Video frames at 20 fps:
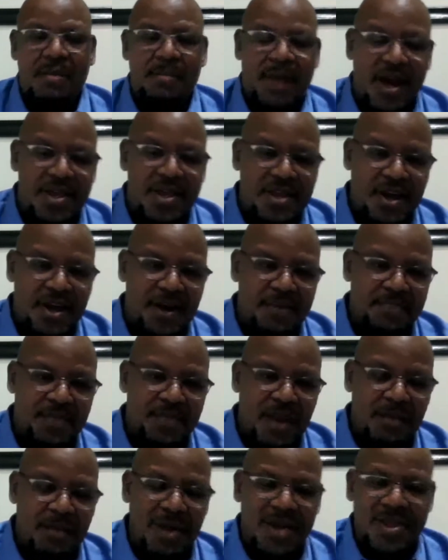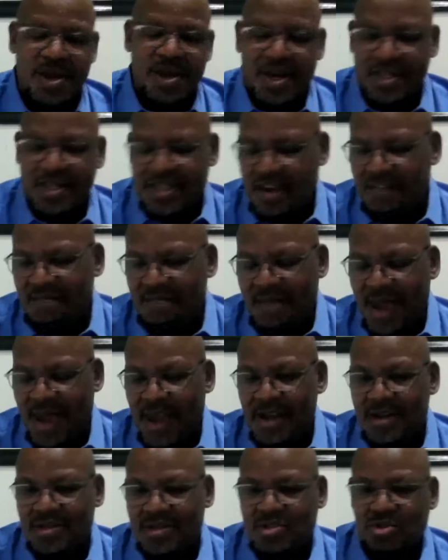by the Reserve Bank,